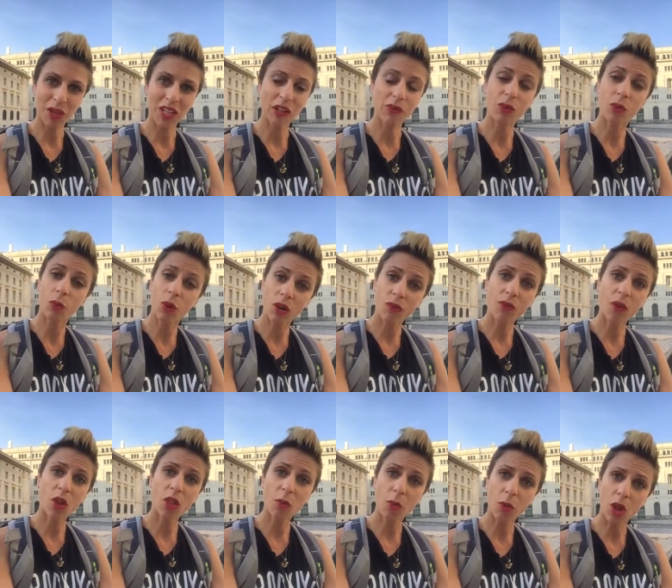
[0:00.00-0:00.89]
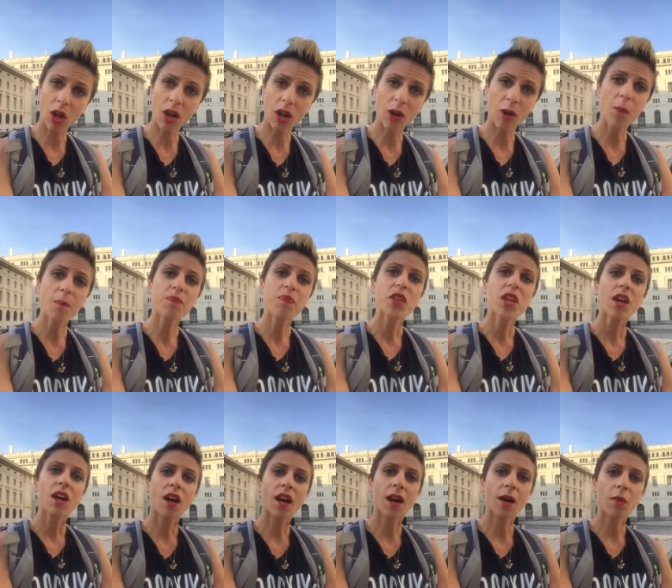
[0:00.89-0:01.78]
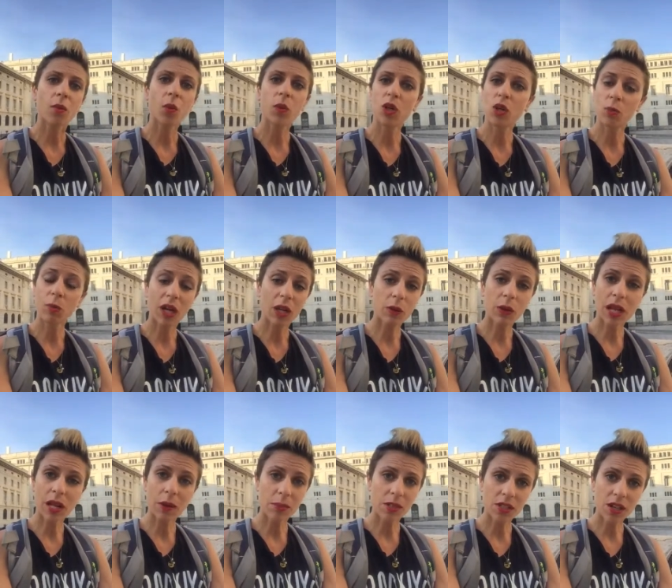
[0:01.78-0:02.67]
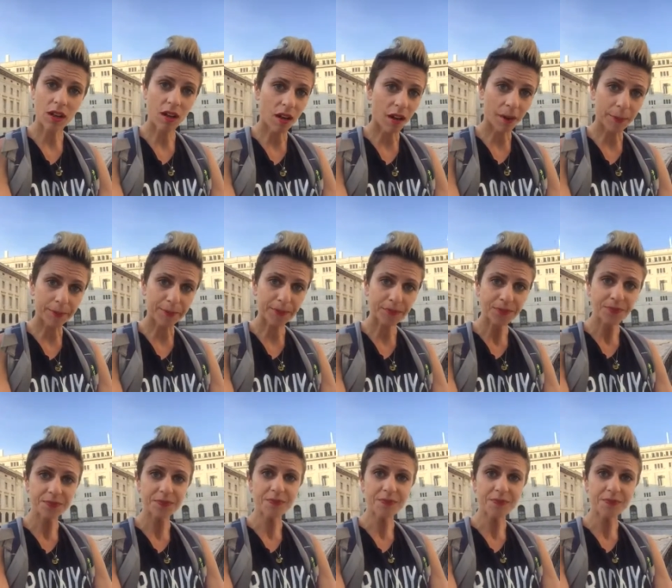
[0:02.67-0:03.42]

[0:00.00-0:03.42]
But if you want to follow the blog, wenomadwehappy.com,